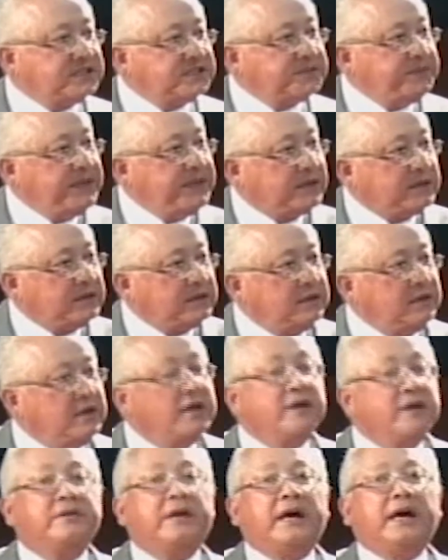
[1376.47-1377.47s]
Speaker,
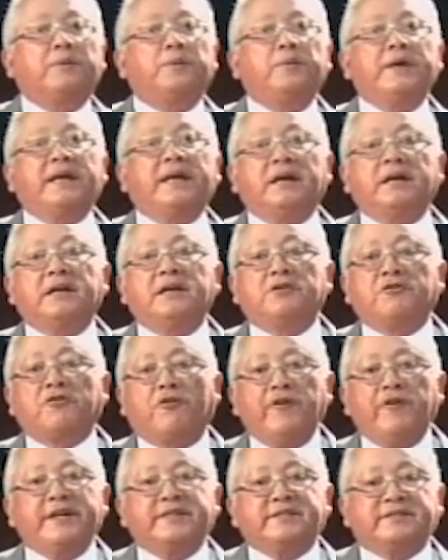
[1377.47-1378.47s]
that we can
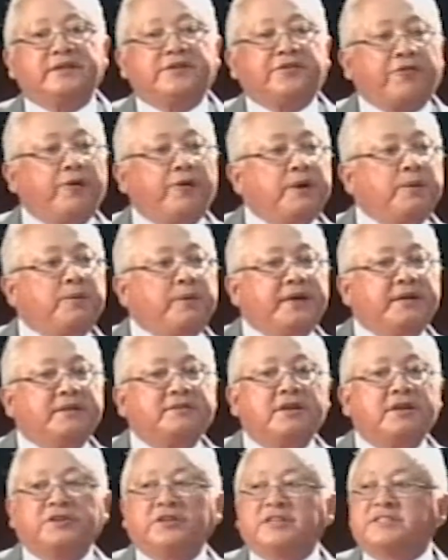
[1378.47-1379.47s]
increase the 3 weeks
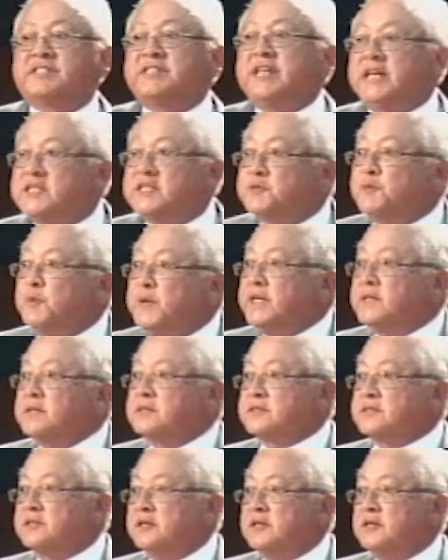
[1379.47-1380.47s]
to 6
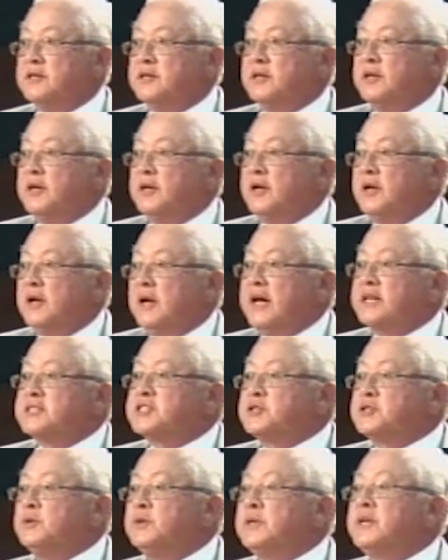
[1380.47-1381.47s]
weeks as
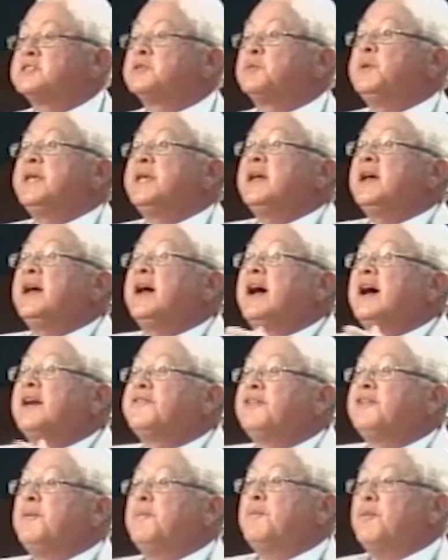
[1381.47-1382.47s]
soon as we
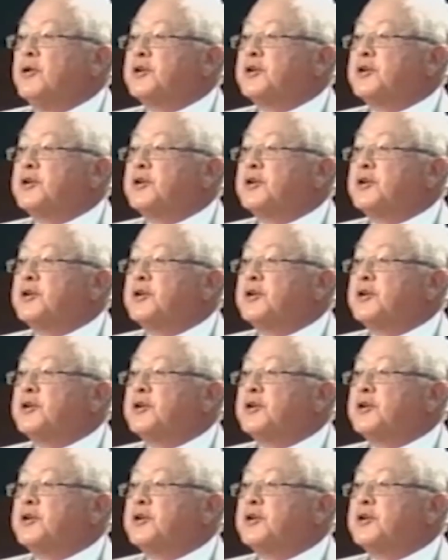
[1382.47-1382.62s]
have more